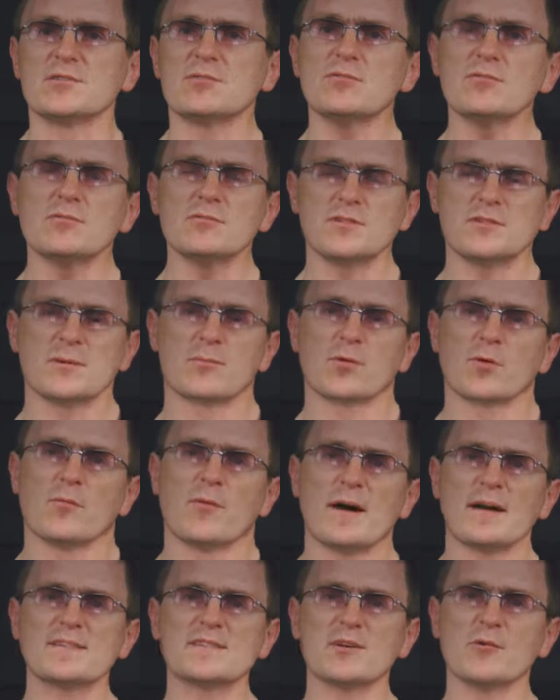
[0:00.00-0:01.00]
your router
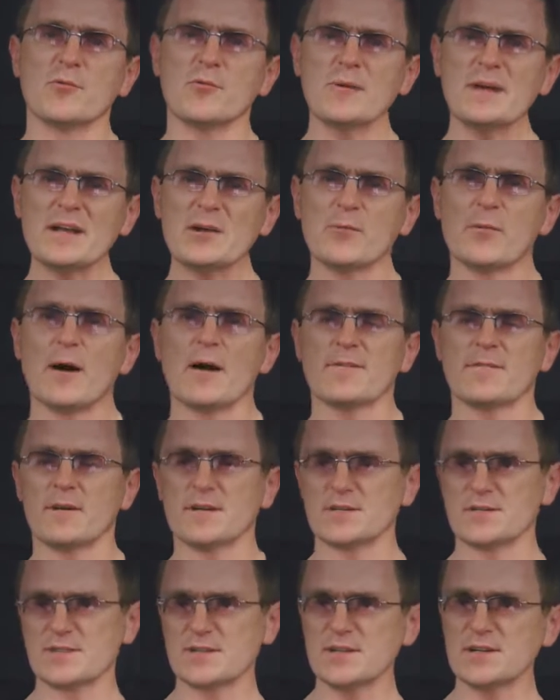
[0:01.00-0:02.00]
provides a weak
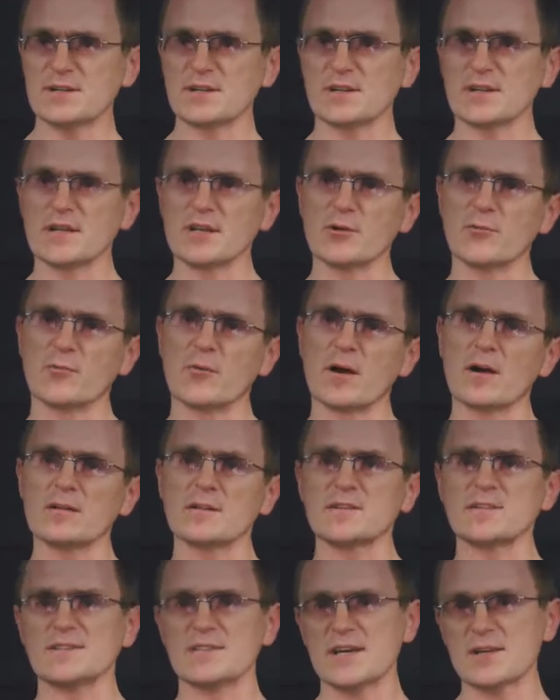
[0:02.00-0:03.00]
Wi-Fi signal in a
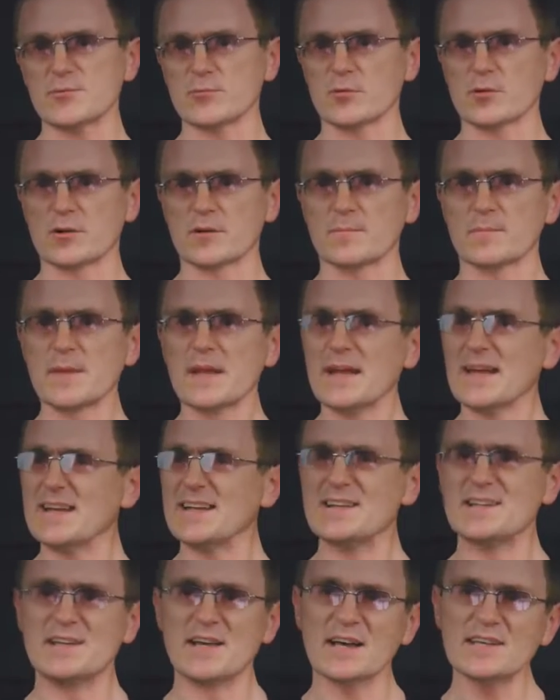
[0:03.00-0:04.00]
wireless network,
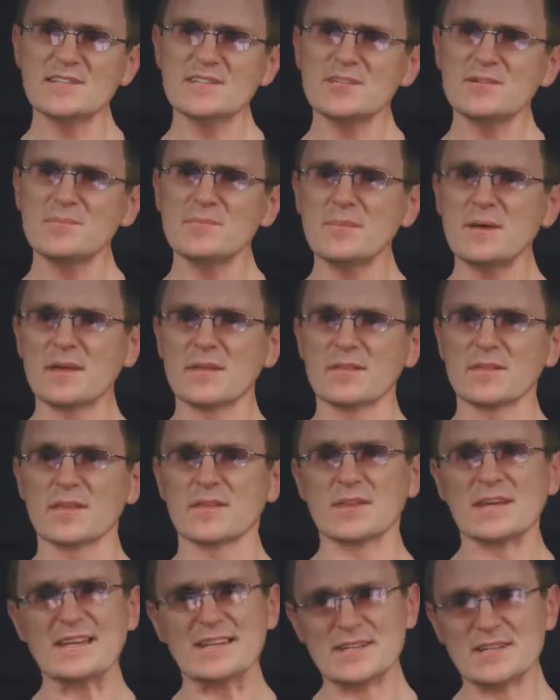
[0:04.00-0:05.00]
it doesn't mean
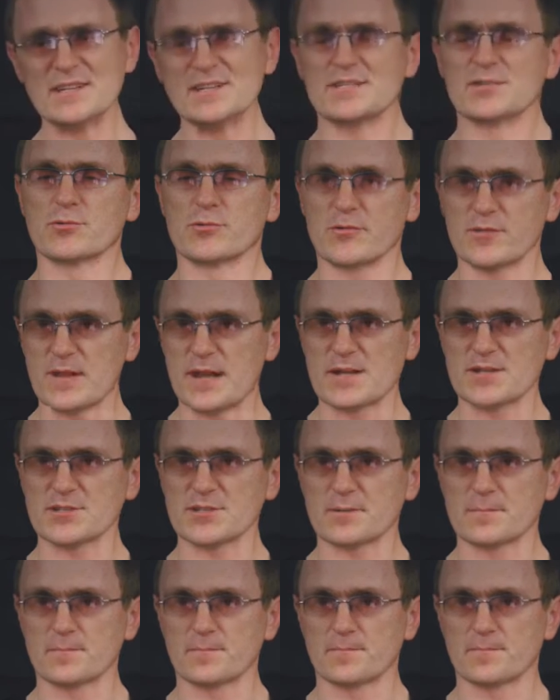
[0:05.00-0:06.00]
that it needs
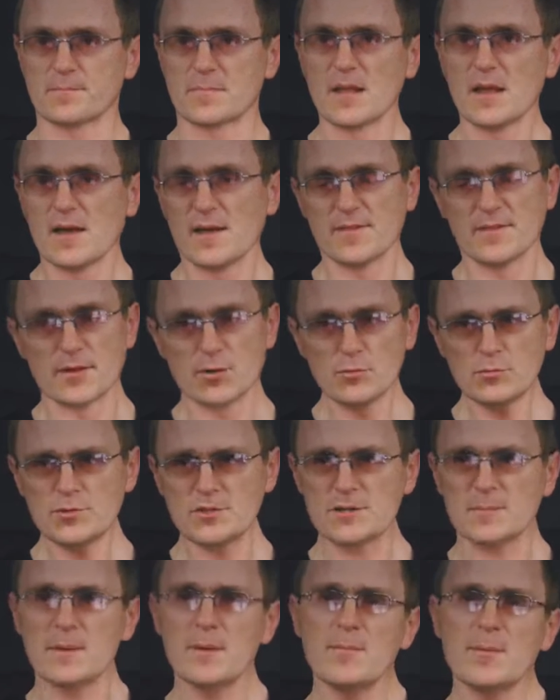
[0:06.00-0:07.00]
reflashing. The
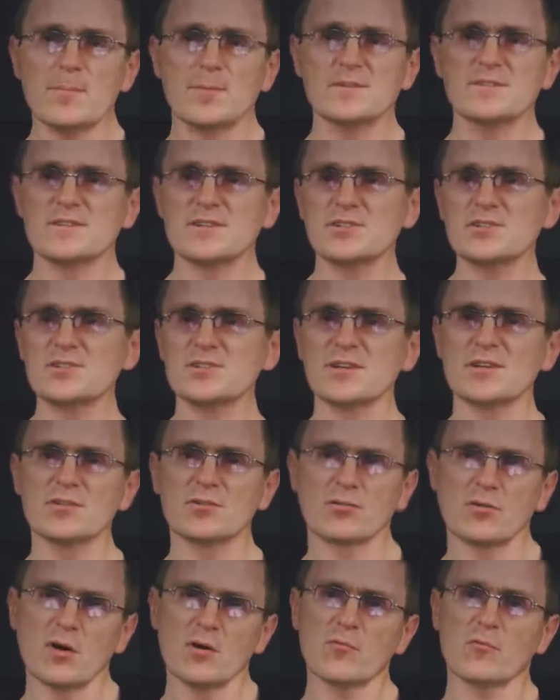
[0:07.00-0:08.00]
router may be positioned in
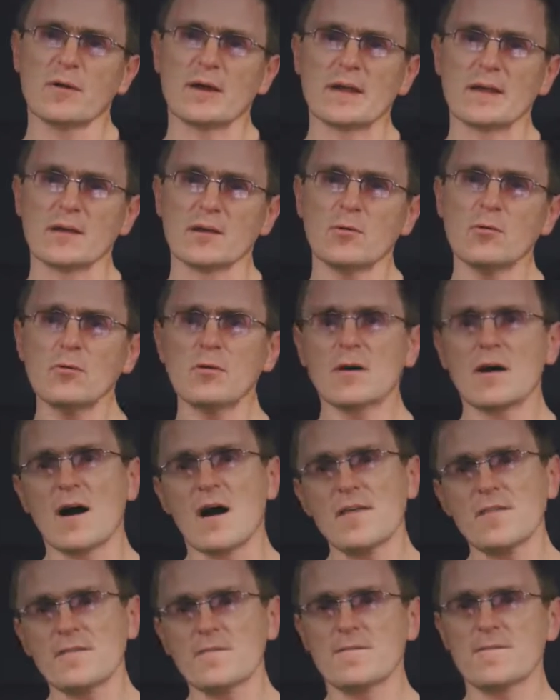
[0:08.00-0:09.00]
the wrong way, or
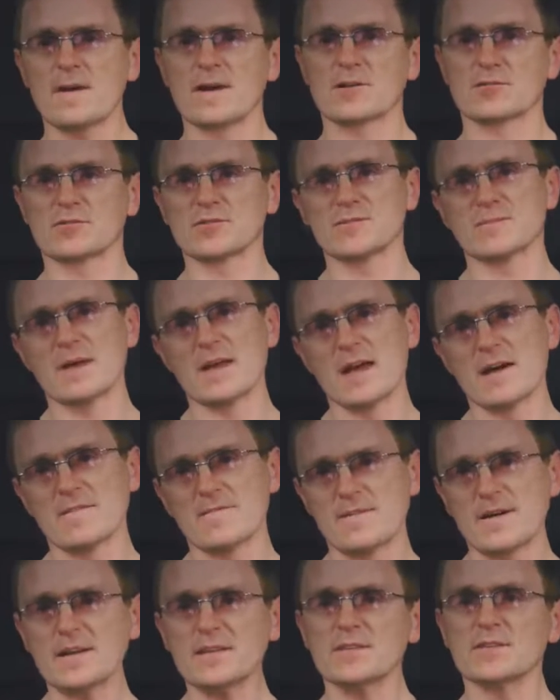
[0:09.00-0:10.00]
other factors may
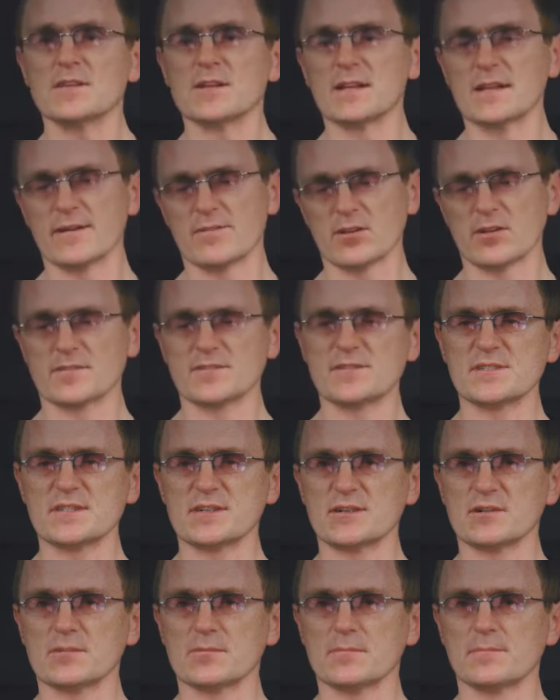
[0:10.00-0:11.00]
affect the level of
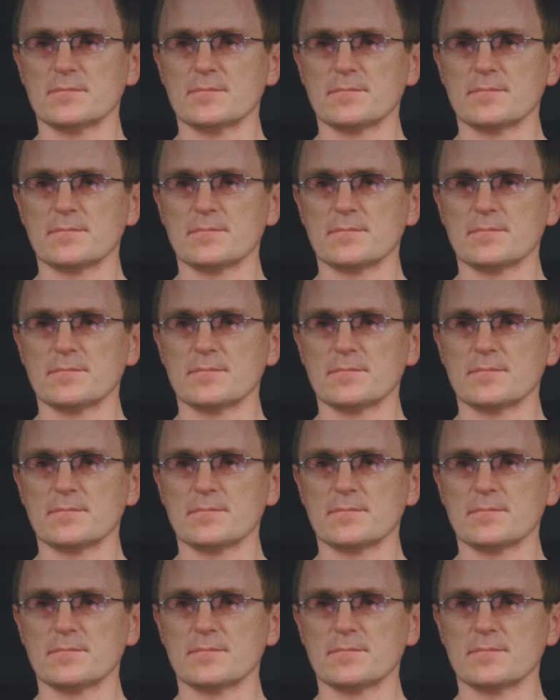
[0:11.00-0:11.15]
signal.